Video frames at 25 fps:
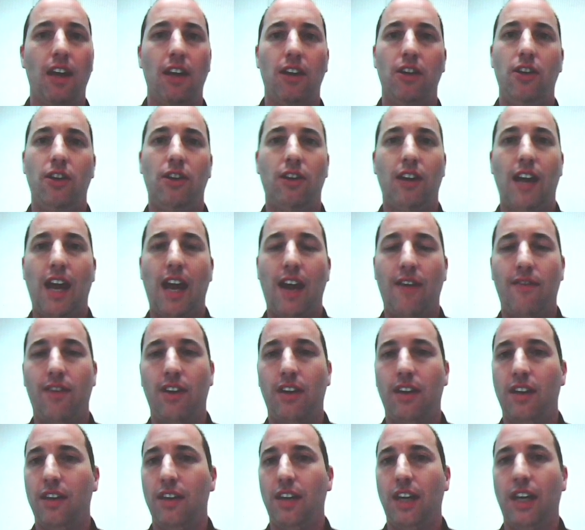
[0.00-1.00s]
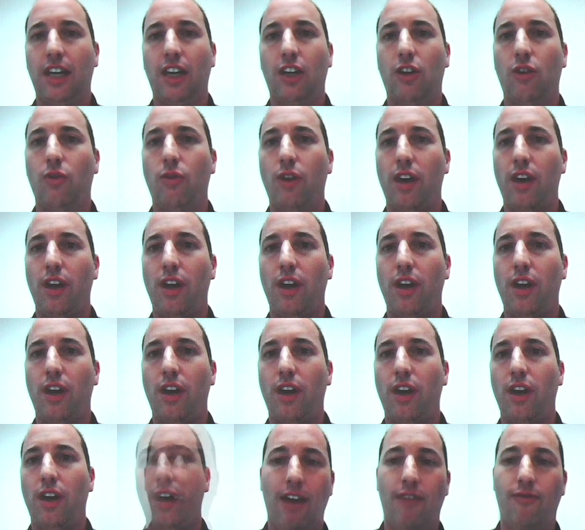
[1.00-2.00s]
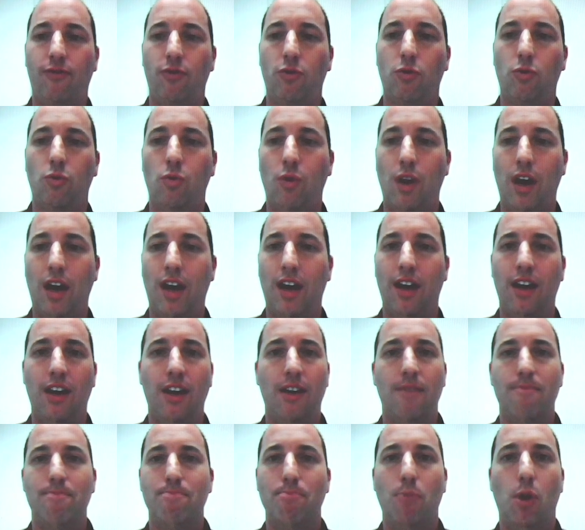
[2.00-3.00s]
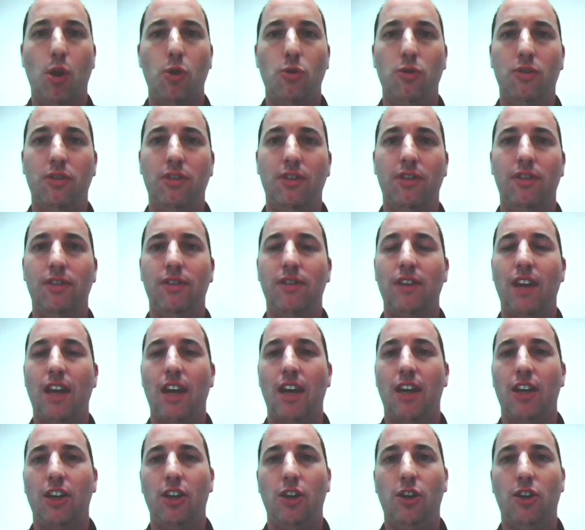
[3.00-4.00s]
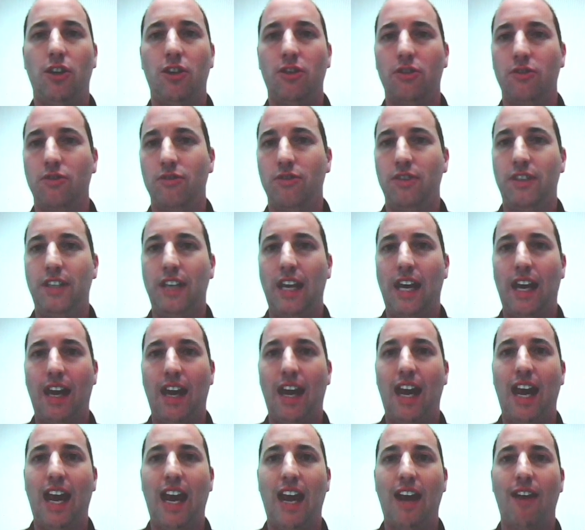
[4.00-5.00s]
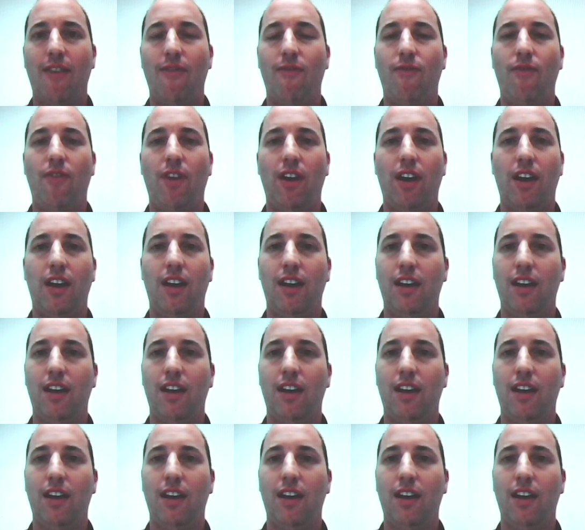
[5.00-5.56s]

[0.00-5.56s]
You could have incredibly powerful motors. You could have